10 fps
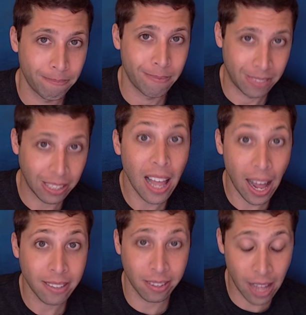It's a
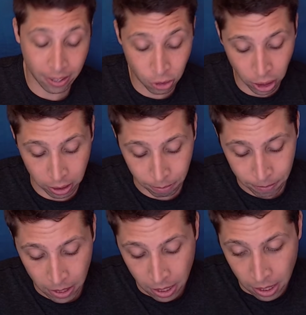lot. It's a lot to juggle.
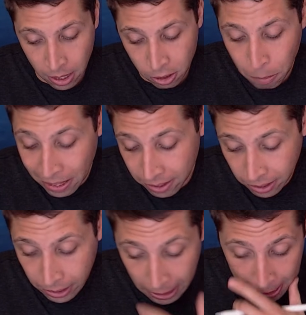So
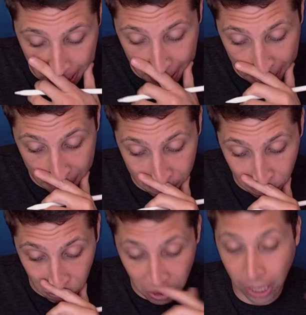basically, um,
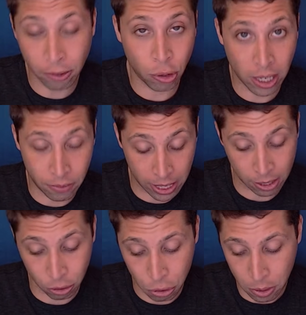we're going to have to try different
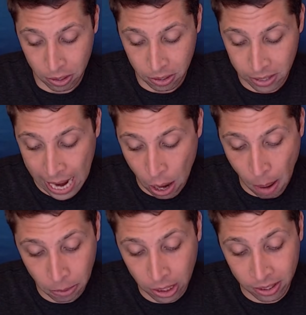answer choices. Now,
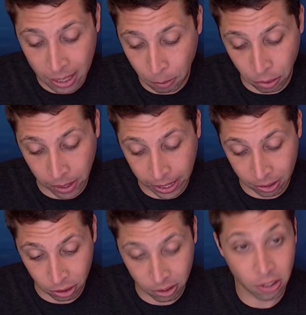I'm going to skip to the right
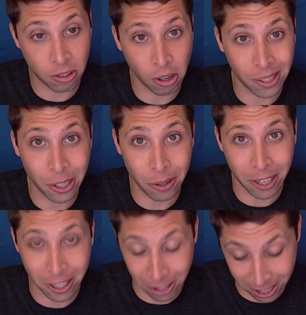answer because this is already going
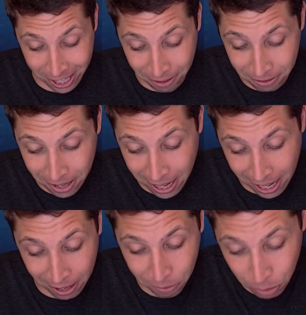on long enough.
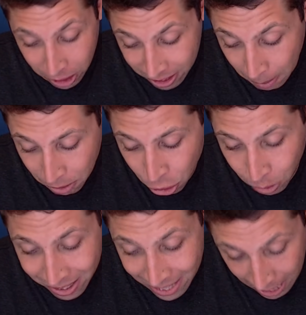Uh, we're going to skip to
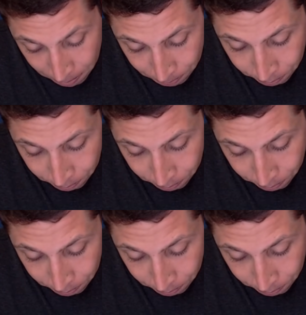choice D.